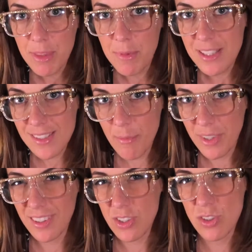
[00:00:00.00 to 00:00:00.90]
them in
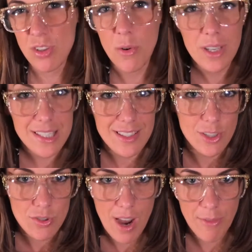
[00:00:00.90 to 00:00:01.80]
something that's so easy to
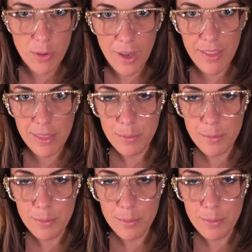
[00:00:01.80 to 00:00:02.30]
travel with.